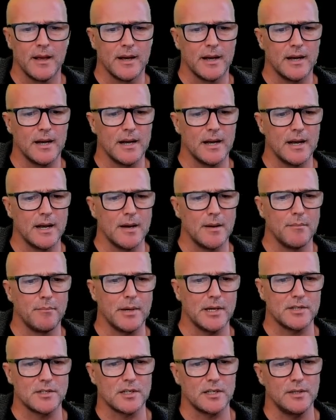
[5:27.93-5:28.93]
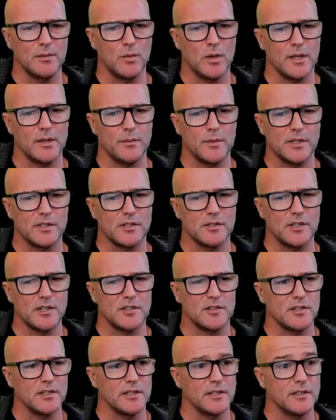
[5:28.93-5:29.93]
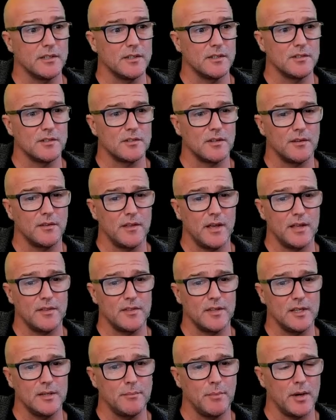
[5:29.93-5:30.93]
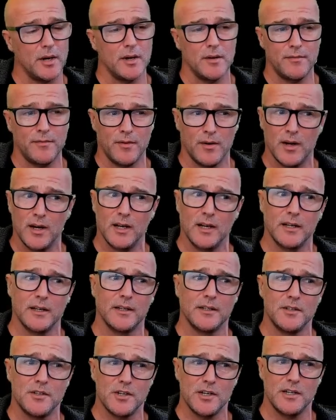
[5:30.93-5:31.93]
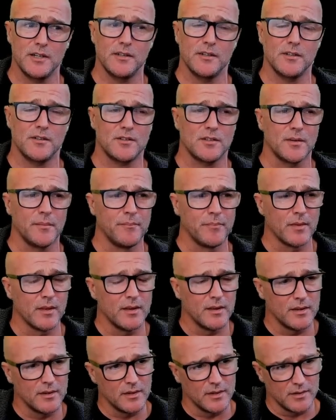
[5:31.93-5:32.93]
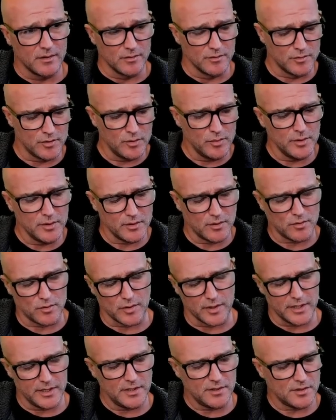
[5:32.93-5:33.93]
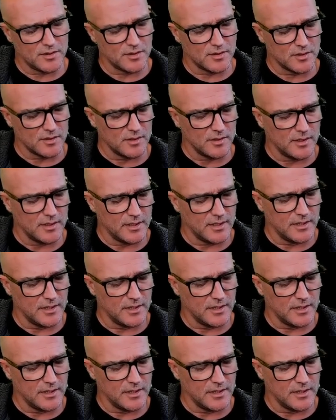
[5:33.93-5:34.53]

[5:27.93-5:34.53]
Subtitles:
Basically, what we're suggesting is that the biophyla genus do increase